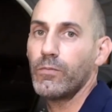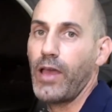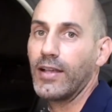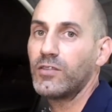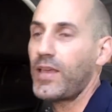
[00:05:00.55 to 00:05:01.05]

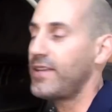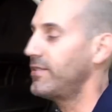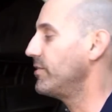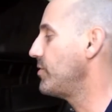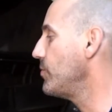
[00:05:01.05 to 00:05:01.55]
backspace
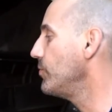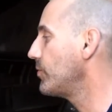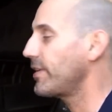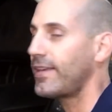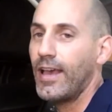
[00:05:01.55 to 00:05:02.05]
is
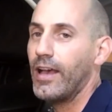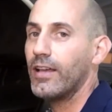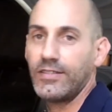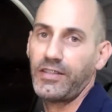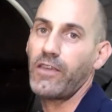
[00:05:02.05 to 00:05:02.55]
usually a
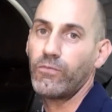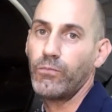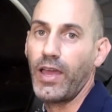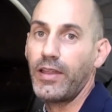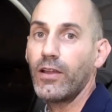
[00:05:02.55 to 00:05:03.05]
safe
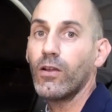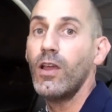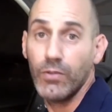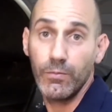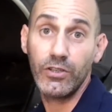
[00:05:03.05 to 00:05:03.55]
bet here,
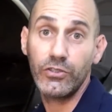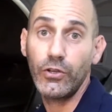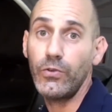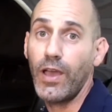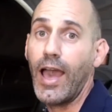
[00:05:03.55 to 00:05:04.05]
but I'm going to show
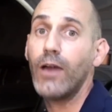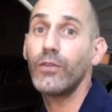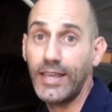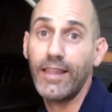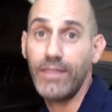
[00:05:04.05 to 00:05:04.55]
you how to
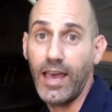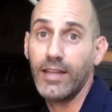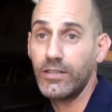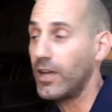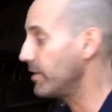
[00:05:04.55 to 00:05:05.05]
get that
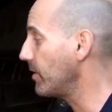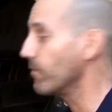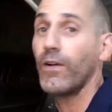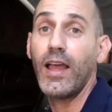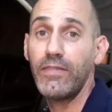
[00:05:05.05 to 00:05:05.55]
done or
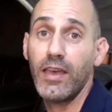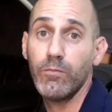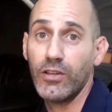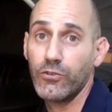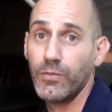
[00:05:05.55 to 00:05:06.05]
find that
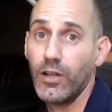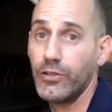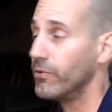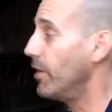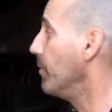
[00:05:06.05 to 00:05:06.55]
measurement on
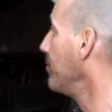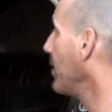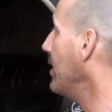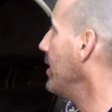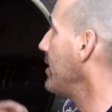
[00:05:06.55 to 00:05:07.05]
your own.
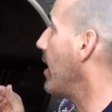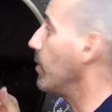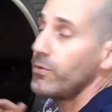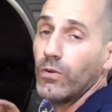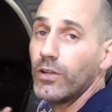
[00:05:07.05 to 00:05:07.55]
Now,
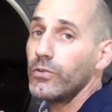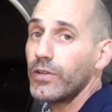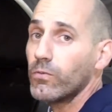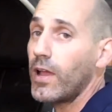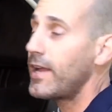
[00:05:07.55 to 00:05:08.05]
you want to do it
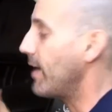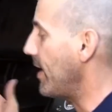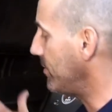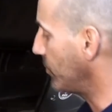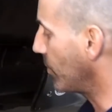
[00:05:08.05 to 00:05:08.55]
at ride height.
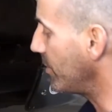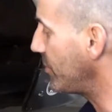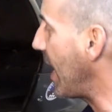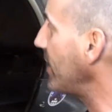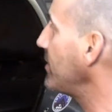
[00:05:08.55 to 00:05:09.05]
So we're on
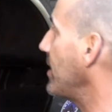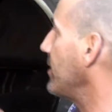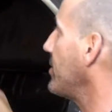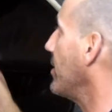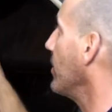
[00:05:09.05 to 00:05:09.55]
jack
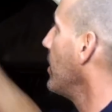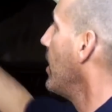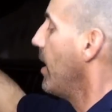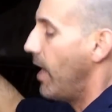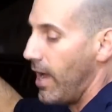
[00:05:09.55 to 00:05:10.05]
stands here,
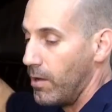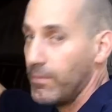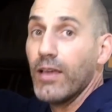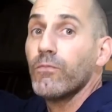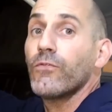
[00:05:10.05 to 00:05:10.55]

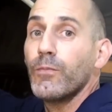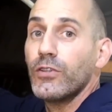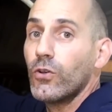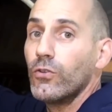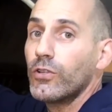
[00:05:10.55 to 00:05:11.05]
and from the
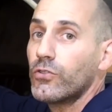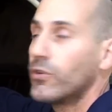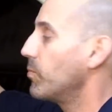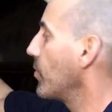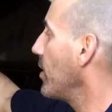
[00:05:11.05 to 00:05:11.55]
Total
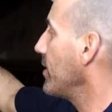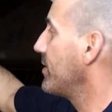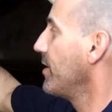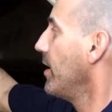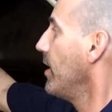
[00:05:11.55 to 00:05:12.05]
Control
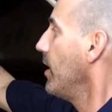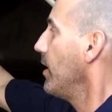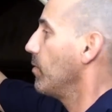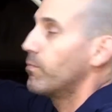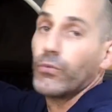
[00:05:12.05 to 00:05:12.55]
Products
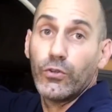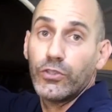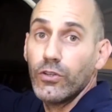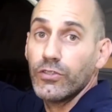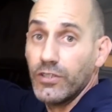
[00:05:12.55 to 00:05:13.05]

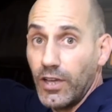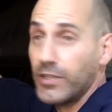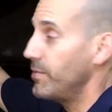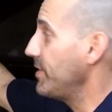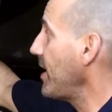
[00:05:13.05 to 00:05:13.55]
brochures and
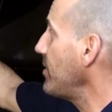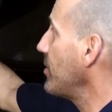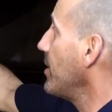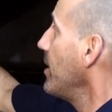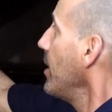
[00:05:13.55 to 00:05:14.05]

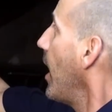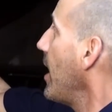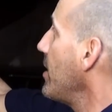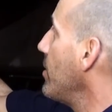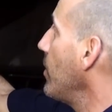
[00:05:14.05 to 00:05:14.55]
documentation, I
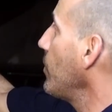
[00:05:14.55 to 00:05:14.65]
know